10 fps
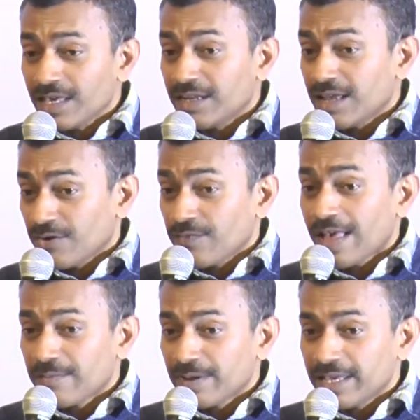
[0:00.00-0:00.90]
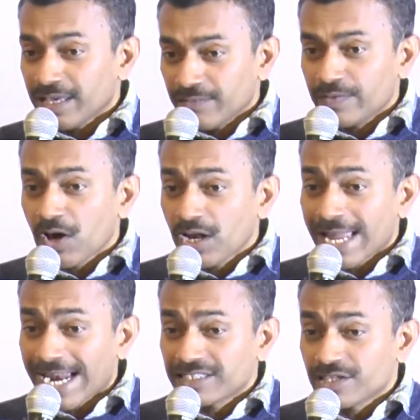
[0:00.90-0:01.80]
and our family. We all
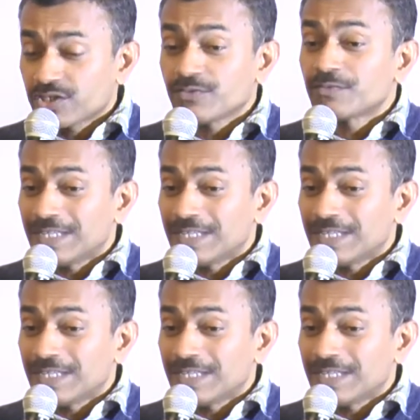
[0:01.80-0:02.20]
had just